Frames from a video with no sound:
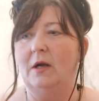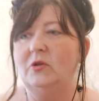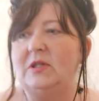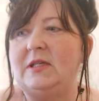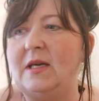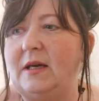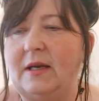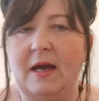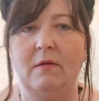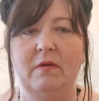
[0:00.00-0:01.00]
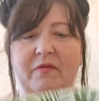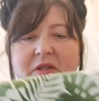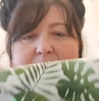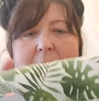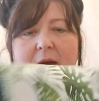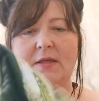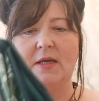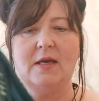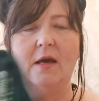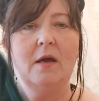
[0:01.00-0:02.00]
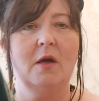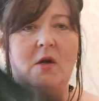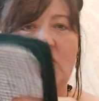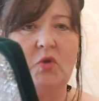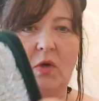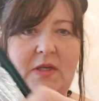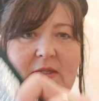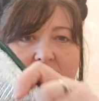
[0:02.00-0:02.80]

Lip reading: I'll just take it out of its packet here, so you